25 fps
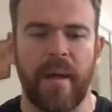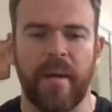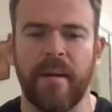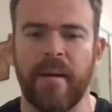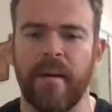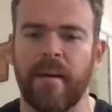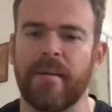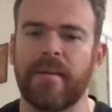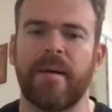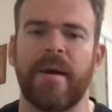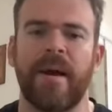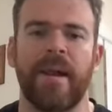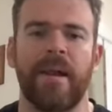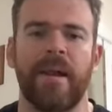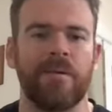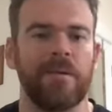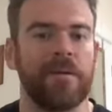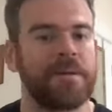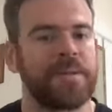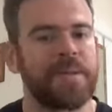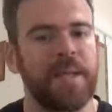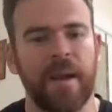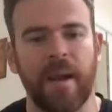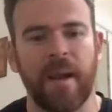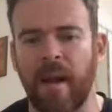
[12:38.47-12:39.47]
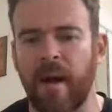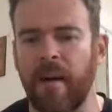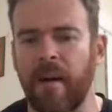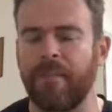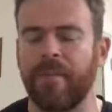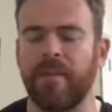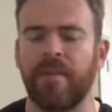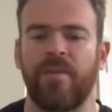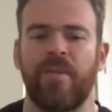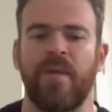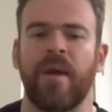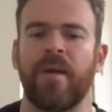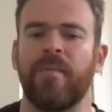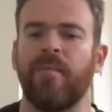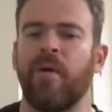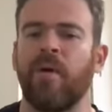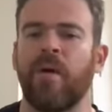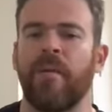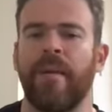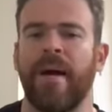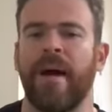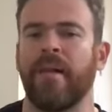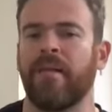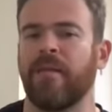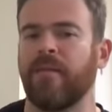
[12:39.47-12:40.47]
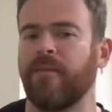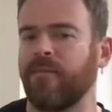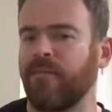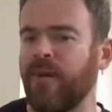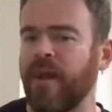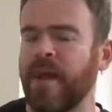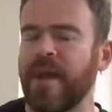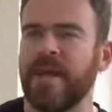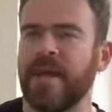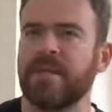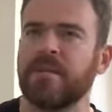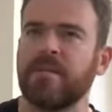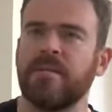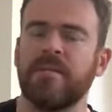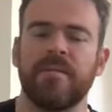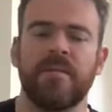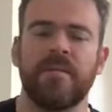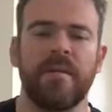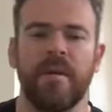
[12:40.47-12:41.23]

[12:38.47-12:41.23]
to kind of loosen it up and think more about the phrase and